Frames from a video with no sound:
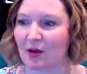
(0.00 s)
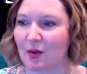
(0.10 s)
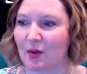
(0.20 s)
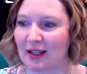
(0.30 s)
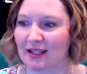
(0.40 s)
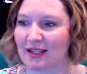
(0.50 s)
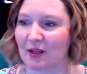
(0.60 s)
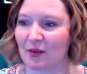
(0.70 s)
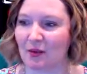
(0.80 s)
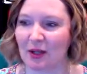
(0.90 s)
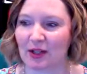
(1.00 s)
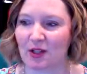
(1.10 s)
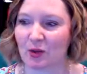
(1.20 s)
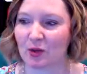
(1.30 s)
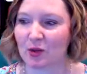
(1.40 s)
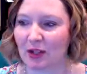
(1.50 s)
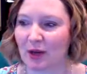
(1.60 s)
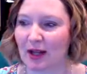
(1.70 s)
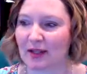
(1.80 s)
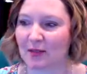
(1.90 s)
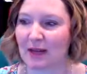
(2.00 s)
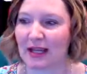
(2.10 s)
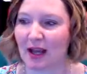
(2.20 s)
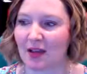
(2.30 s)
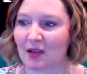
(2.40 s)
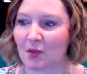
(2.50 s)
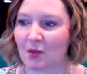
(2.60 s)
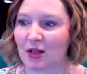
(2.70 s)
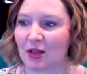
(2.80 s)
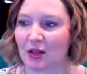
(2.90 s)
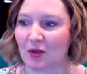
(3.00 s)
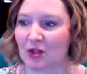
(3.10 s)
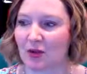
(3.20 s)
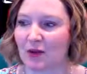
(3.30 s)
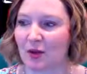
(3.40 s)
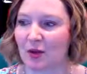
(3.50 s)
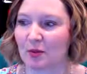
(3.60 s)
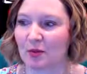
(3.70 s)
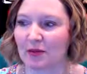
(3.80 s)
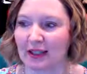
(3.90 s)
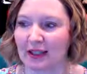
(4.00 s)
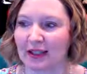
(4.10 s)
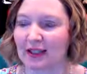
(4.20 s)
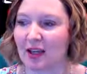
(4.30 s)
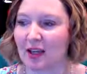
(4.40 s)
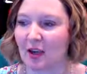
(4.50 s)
One is, if we truly want to make others more attuned to our vulnerable feelings,